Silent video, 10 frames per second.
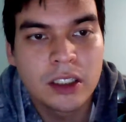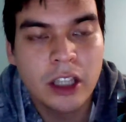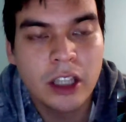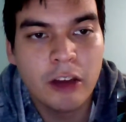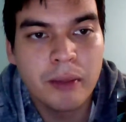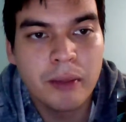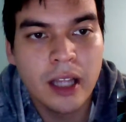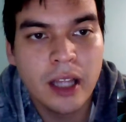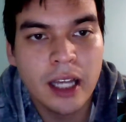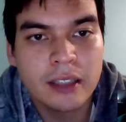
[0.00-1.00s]
that would be
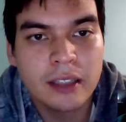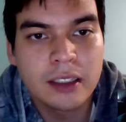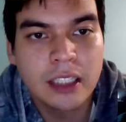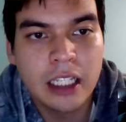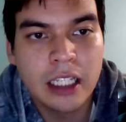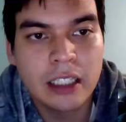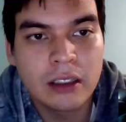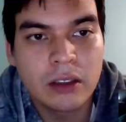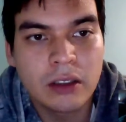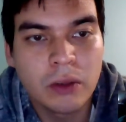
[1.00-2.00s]
like the second,
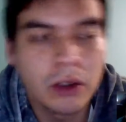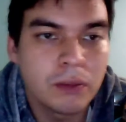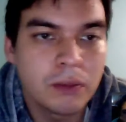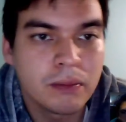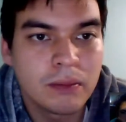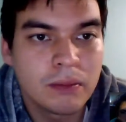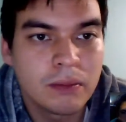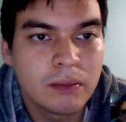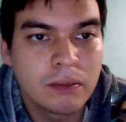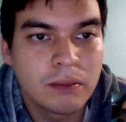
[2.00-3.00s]
well,
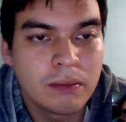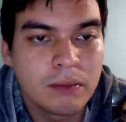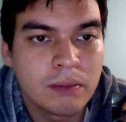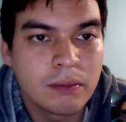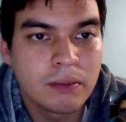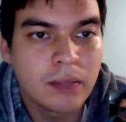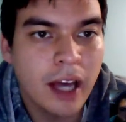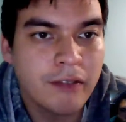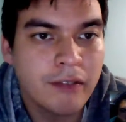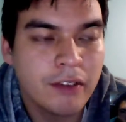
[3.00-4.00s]
the
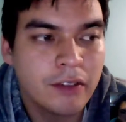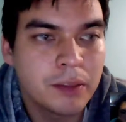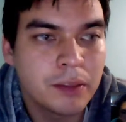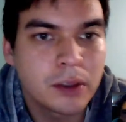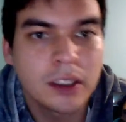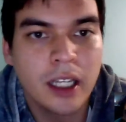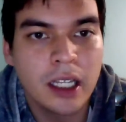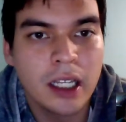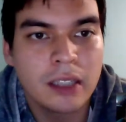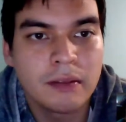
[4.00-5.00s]

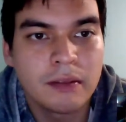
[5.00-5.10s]
50%.